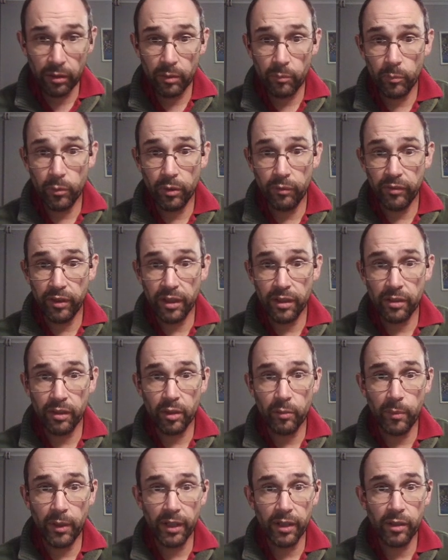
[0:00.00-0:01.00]
move these
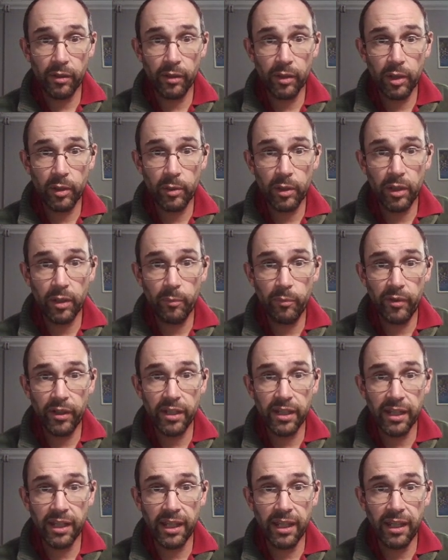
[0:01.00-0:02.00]
guys back. So I'm going to
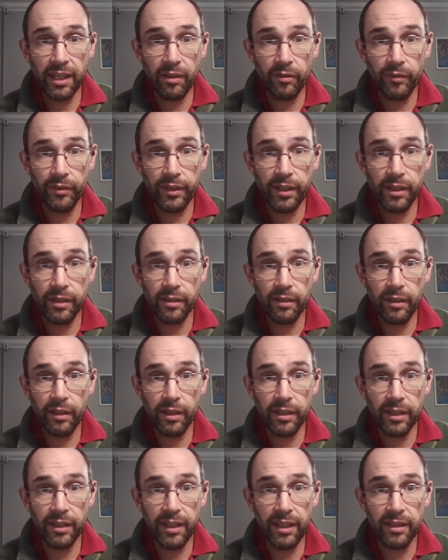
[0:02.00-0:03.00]
press E on these
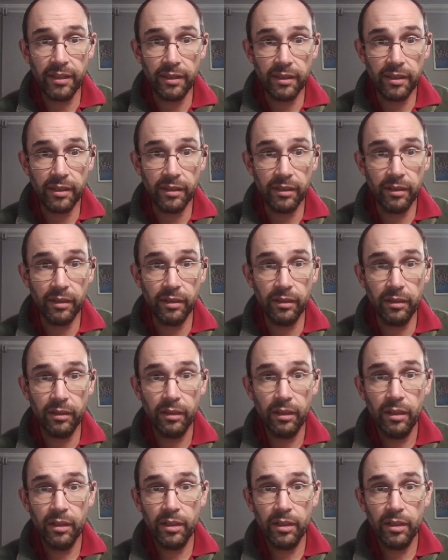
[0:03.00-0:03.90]
guys at the end of the turn.